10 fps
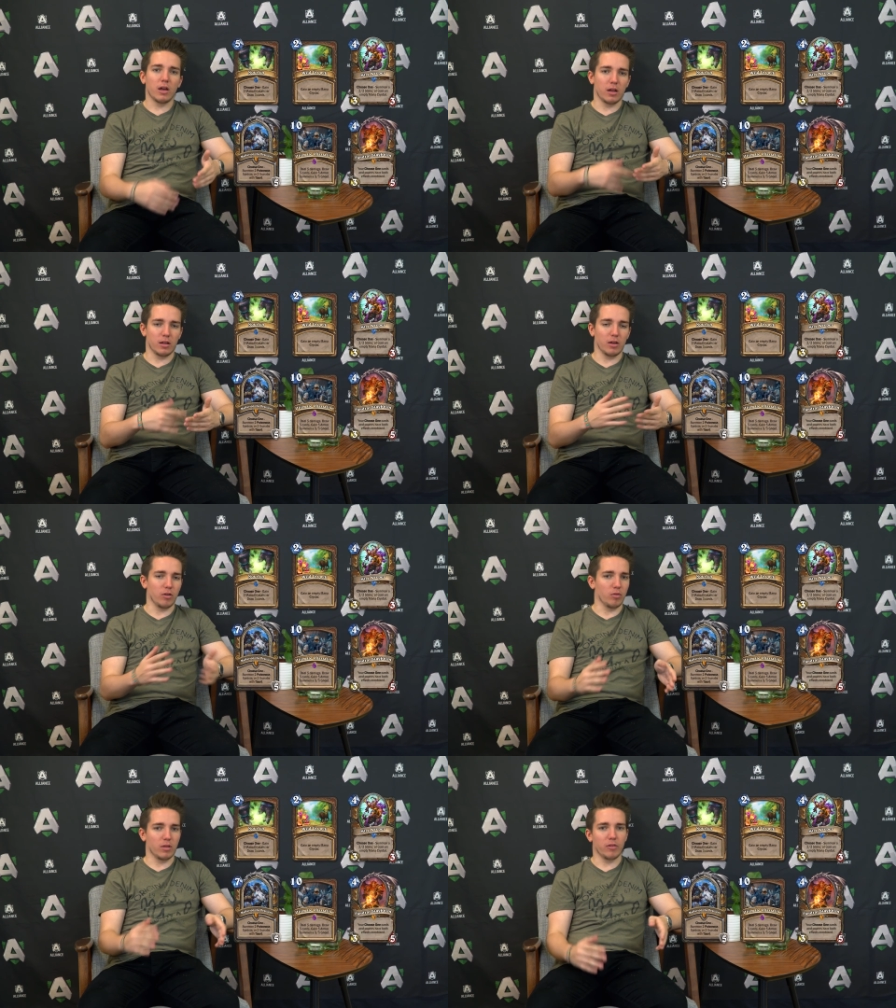uh, the
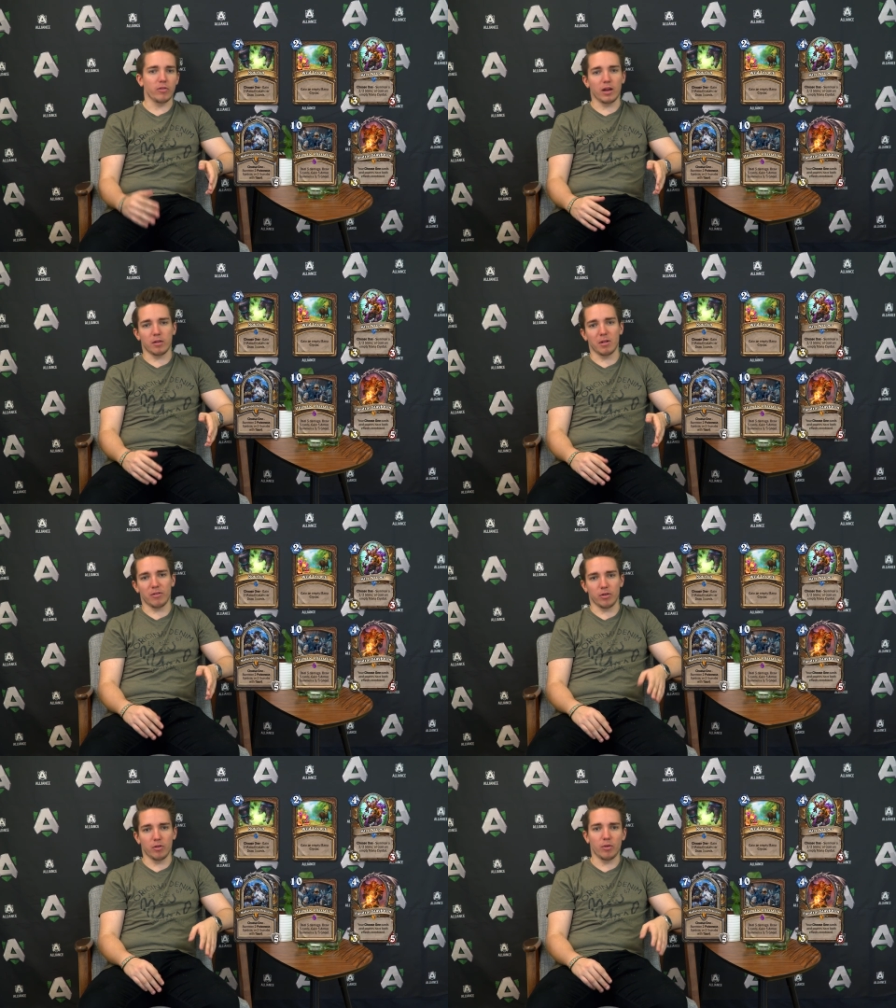new Death Knight
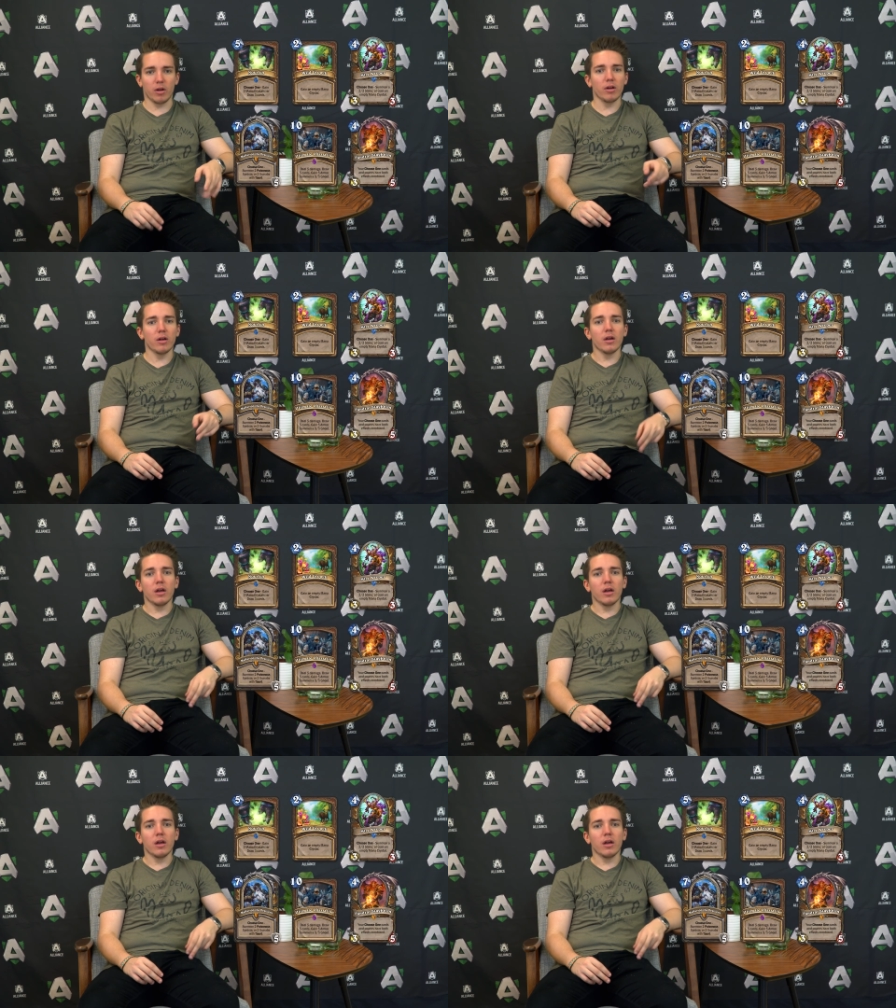Malfurion.